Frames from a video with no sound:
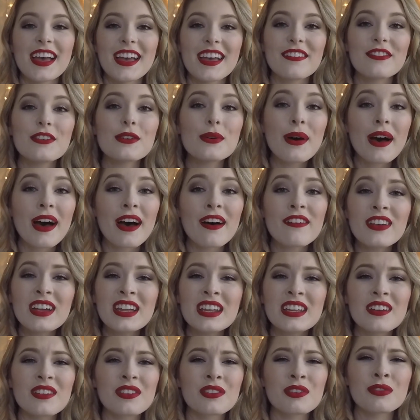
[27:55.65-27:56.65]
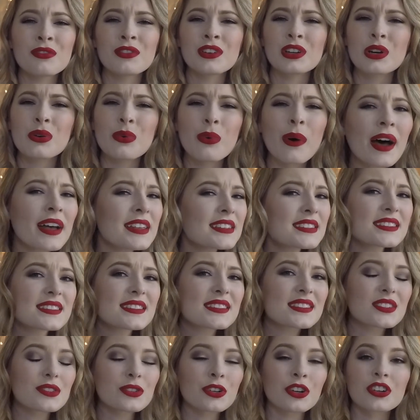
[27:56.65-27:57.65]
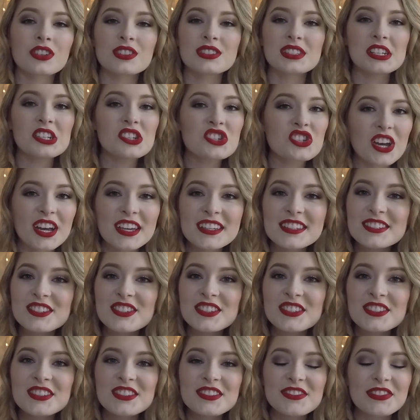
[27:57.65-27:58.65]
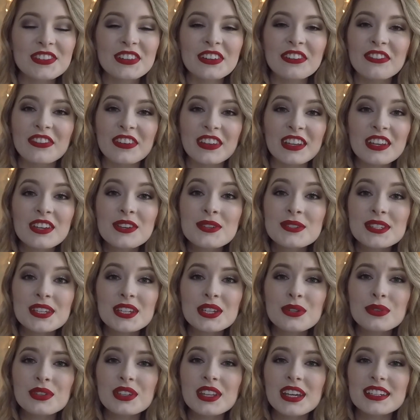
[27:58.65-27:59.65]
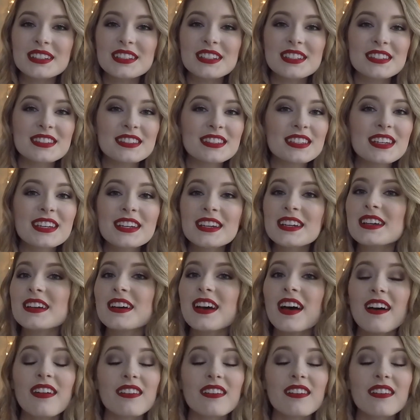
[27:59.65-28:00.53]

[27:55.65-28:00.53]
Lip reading: If you have any other requests or suggestions for videos that you would like to see,